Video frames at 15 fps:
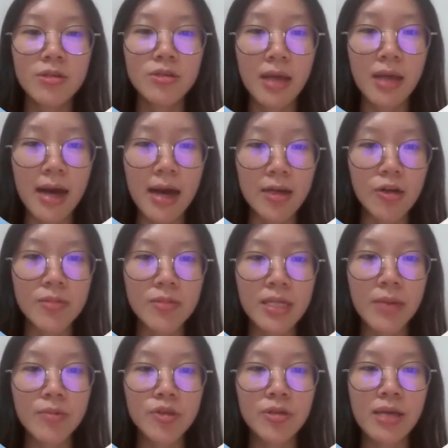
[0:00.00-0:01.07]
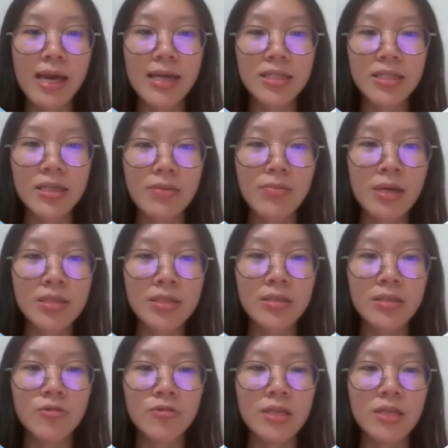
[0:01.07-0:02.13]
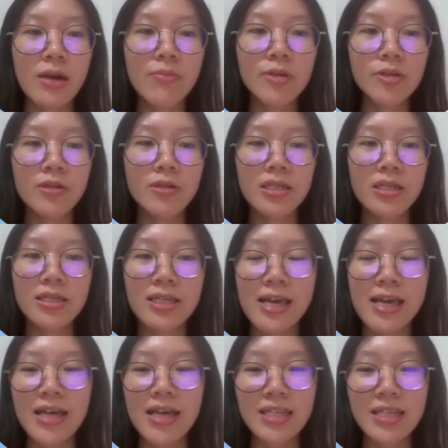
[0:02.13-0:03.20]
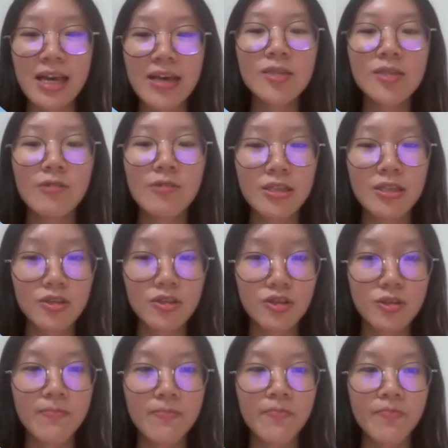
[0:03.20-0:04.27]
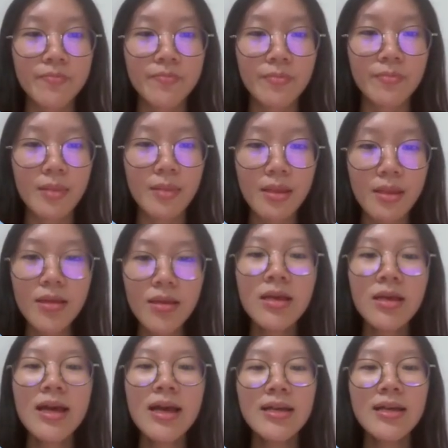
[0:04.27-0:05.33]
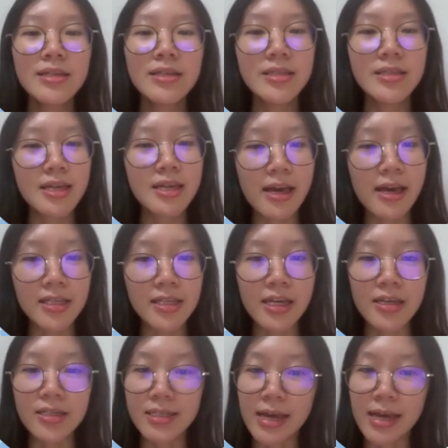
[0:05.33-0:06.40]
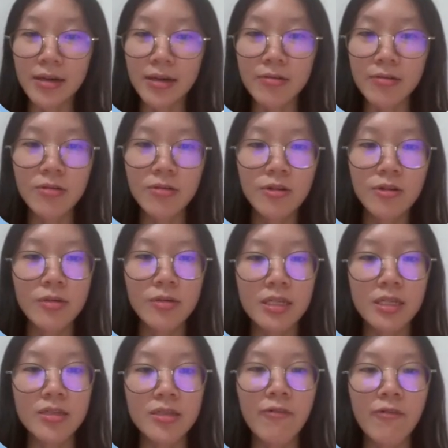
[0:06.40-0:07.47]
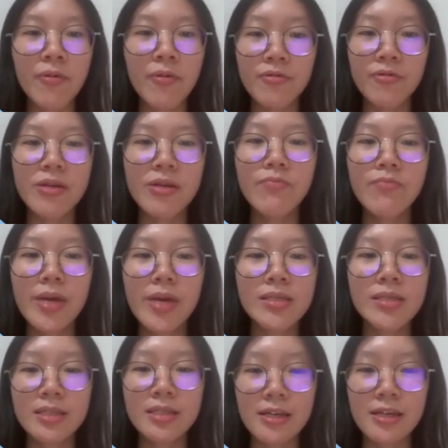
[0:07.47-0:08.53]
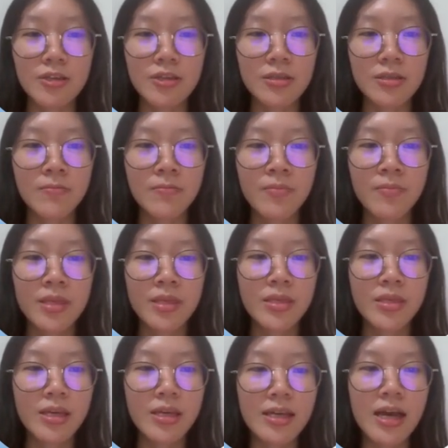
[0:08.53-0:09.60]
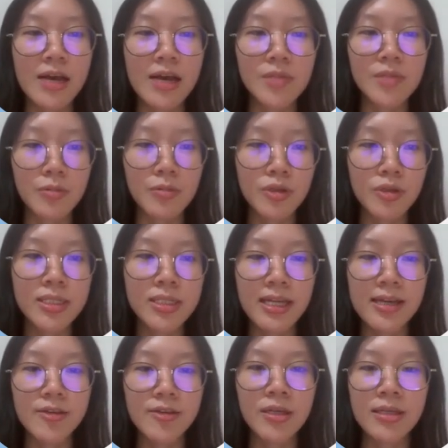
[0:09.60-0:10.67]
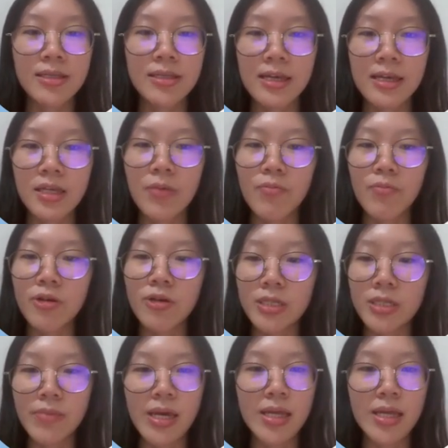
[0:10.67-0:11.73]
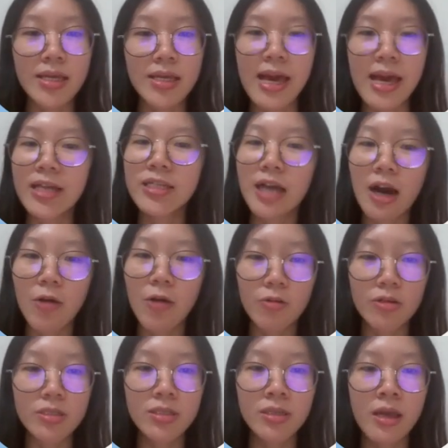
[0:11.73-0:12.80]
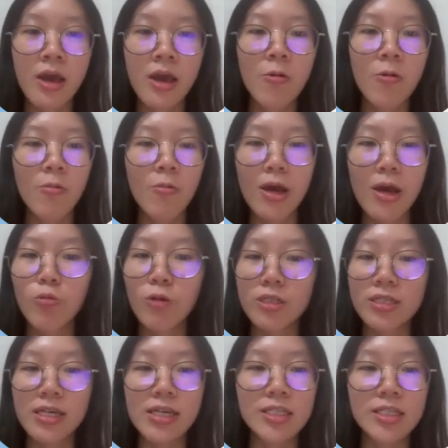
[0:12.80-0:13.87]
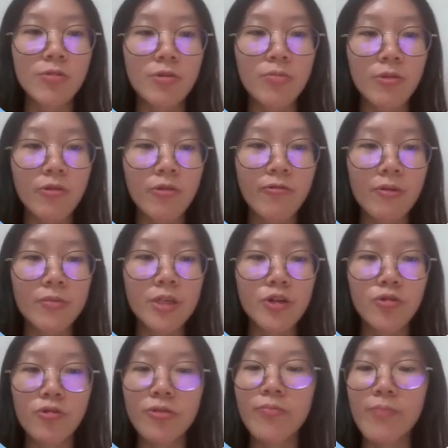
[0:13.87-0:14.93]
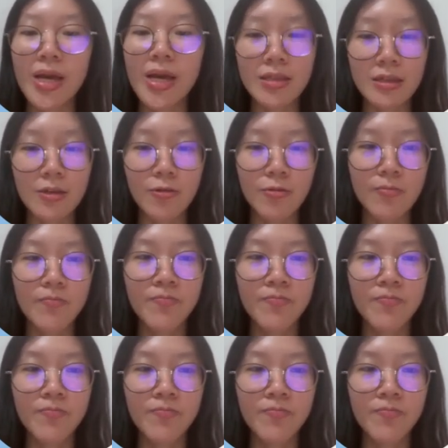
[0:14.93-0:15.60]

are conceptual estimates to demonstrate the TSA strategy. The TSA cycle consists of three main stages. The absorption stage takes approximately 8 hours, where water is removed from the crude methanol.